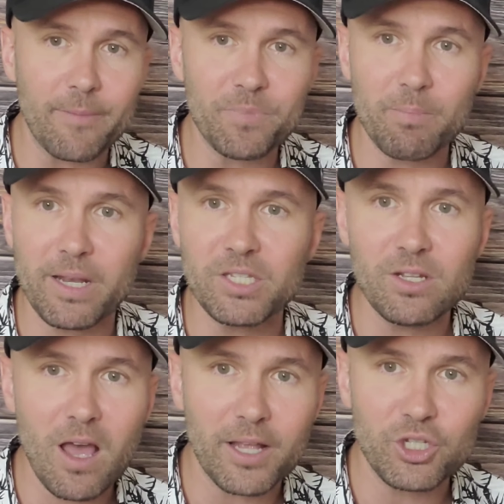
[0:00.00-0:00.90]
But it's
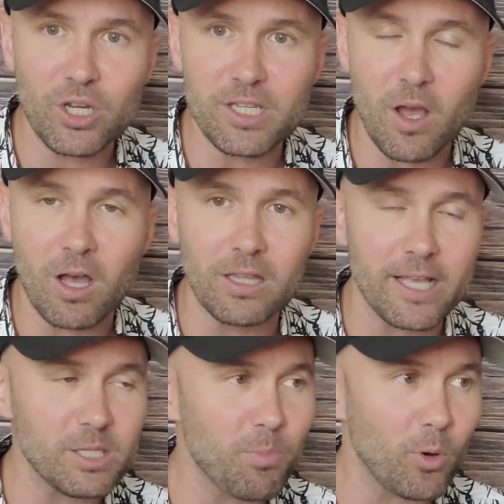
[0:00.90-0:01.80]
not just online
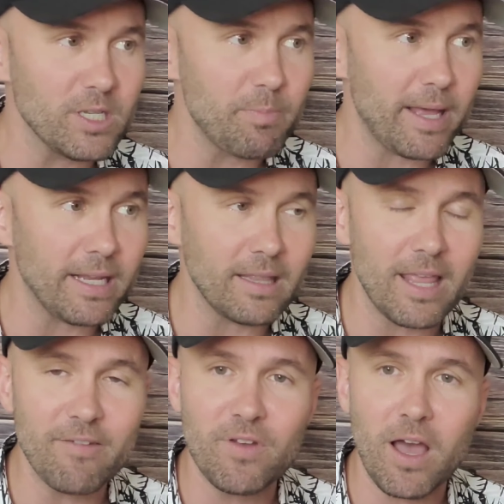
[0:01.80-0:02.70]
sports betting.
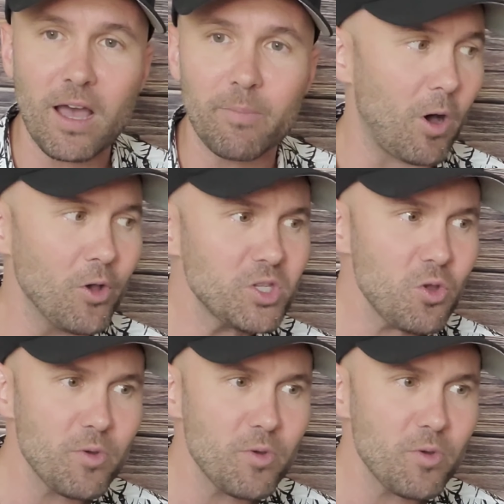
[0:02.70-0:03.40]
They've got also